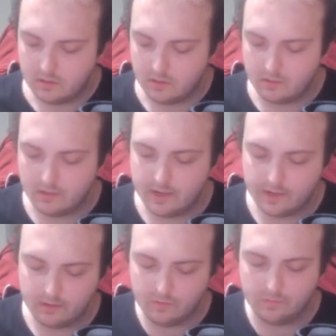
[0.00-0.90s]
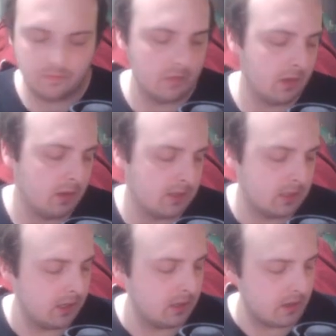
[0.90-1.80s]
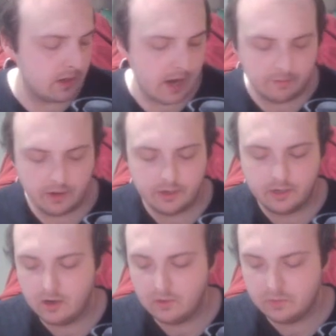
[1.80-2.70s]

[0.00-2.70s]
All right. Let's get another high rarity card.